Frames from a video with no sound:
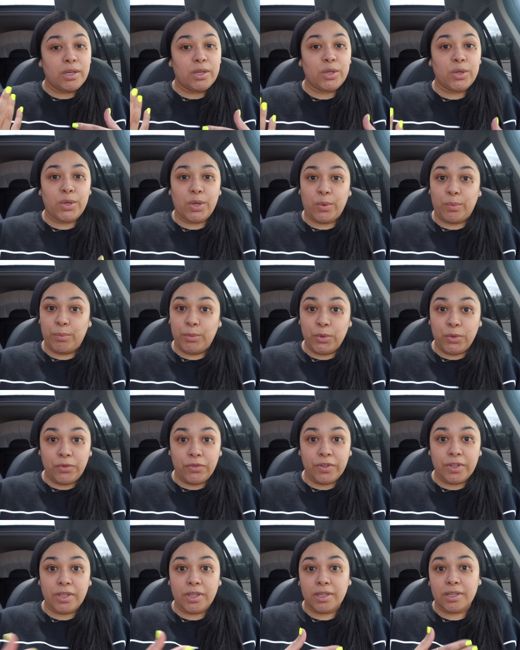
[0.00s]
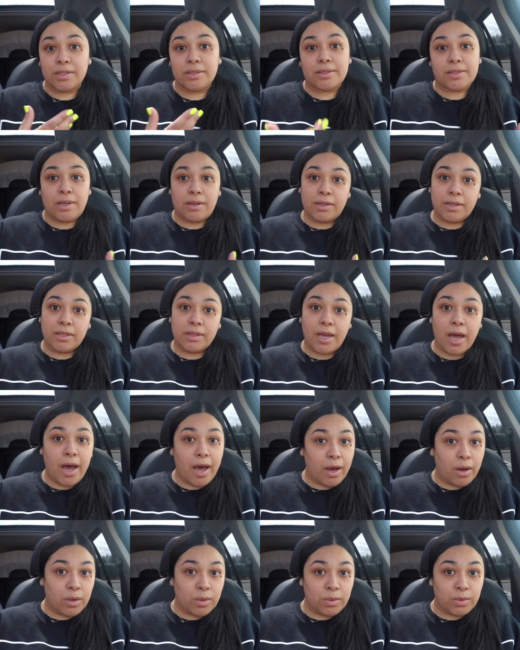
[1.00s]
you know, moving and selling the
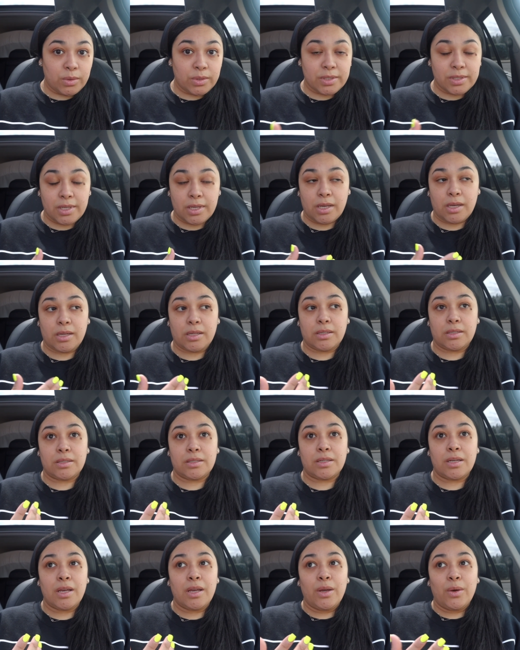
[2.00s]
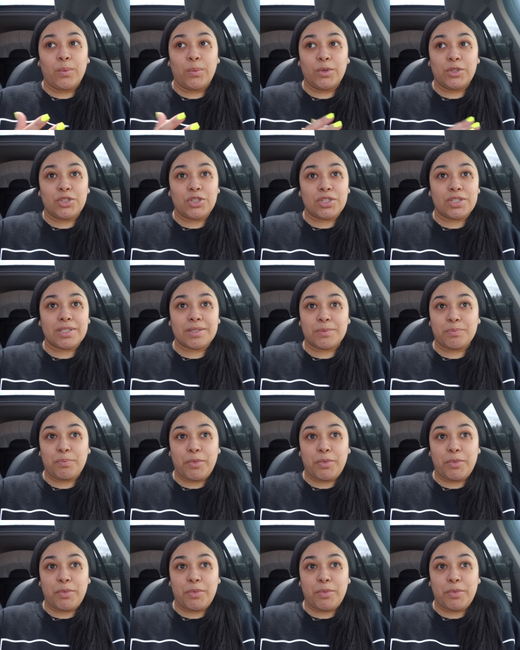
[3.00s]
house. And we just